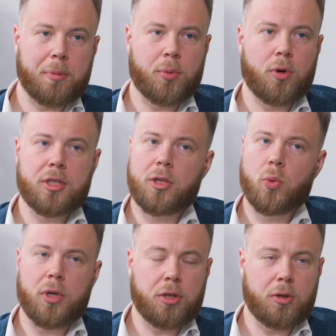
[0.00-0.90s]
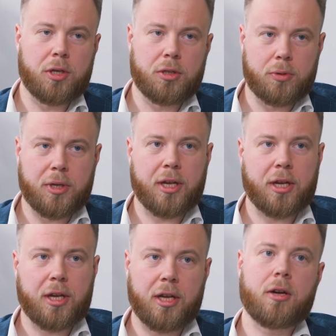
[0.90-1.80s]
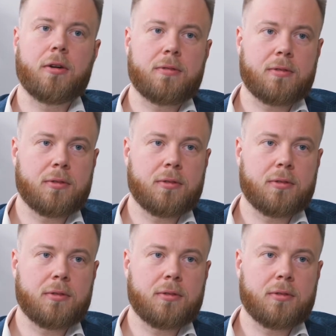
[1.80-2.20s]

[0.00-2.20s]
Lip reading: a project, when you are doing a kickoff?